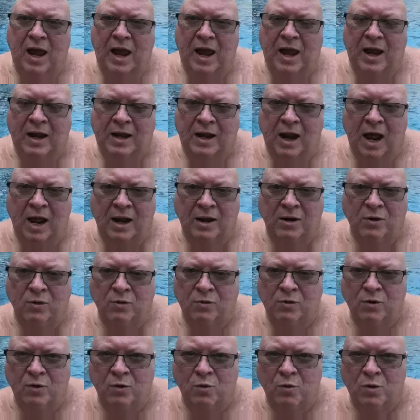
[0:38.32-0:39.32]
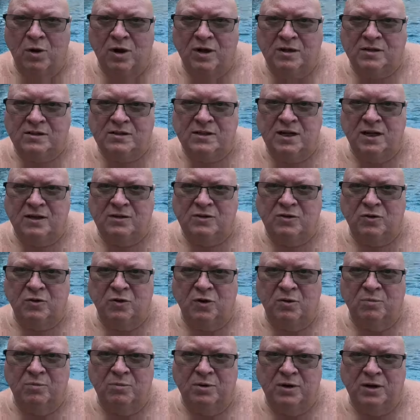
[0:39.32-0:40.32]
And I don't know what it said to
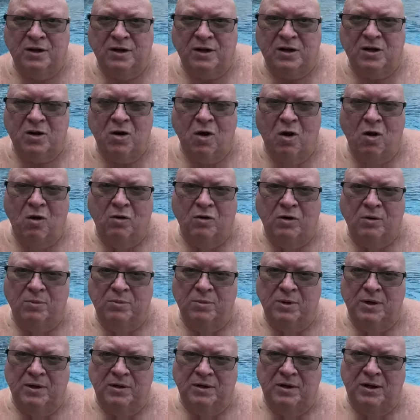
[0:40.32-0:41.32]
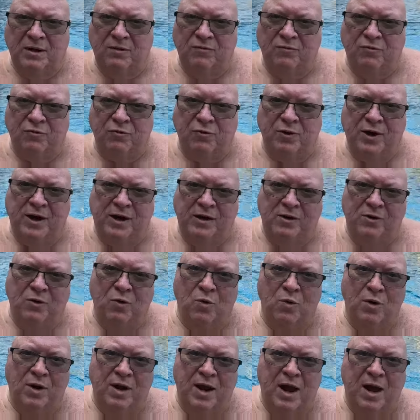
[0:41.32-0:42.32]
him, but it called him and freaked
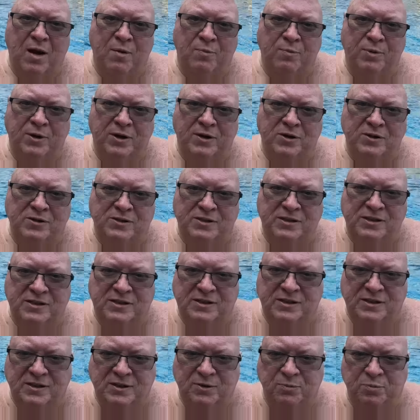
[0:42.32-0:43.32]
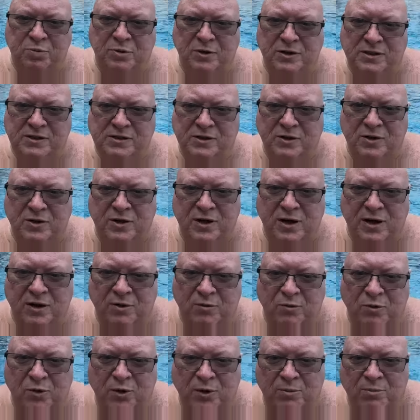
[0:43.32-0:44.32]
Noy out because he said the police could get
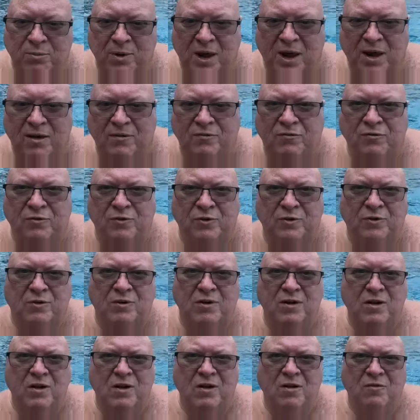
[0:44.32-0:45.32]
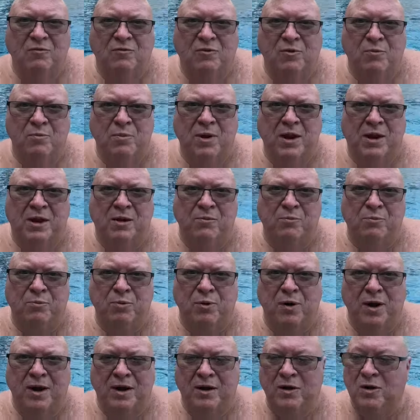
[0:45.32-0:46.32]
really mad for making
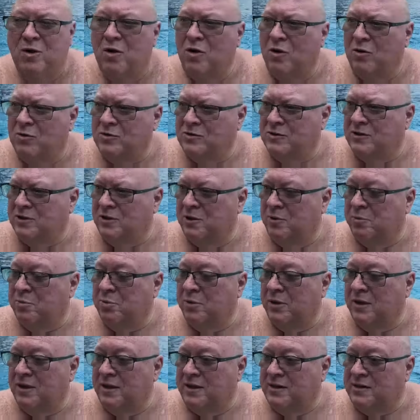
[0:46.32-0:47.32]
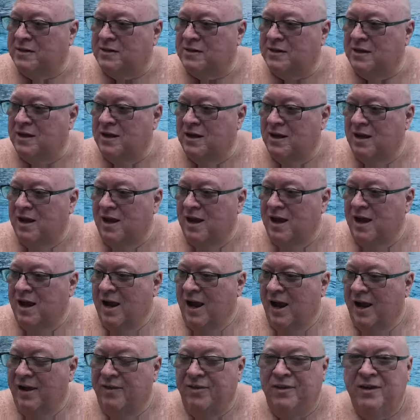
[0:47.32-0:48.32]
prank calls to the police.
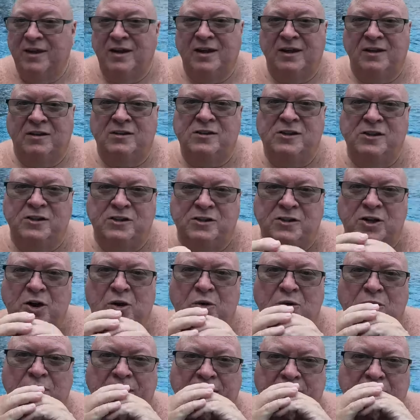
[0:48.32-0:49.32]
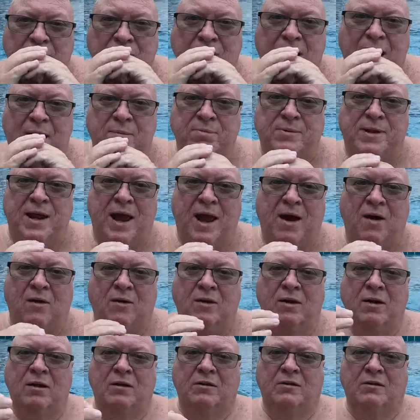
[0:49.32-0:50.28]
And then it just totally crapped out.